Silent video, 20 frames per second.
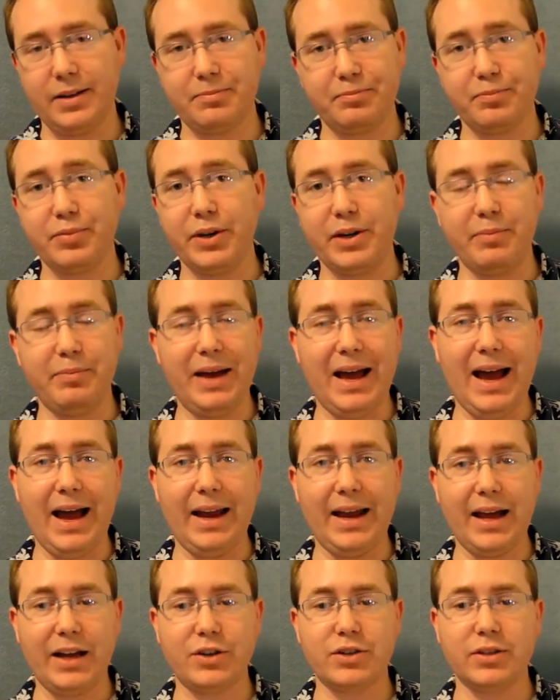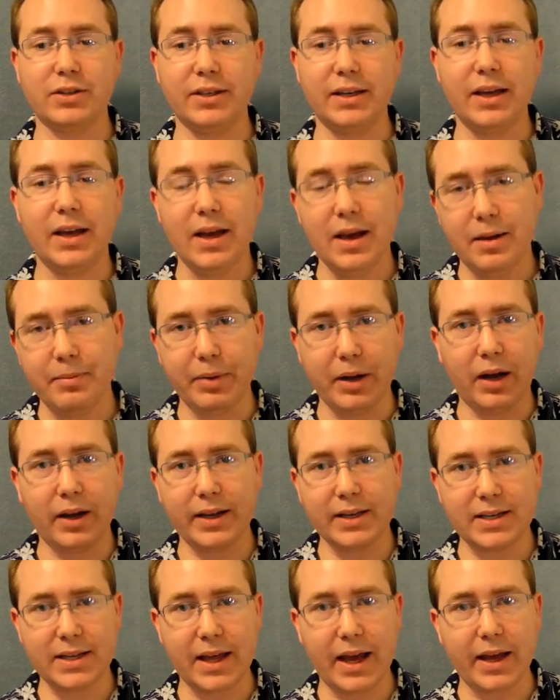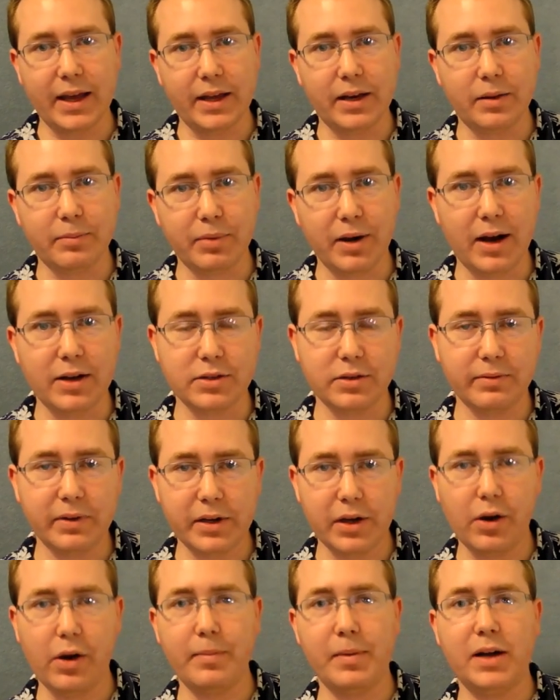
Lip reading: pretty bad, actually. But I'll get to that in a browser video.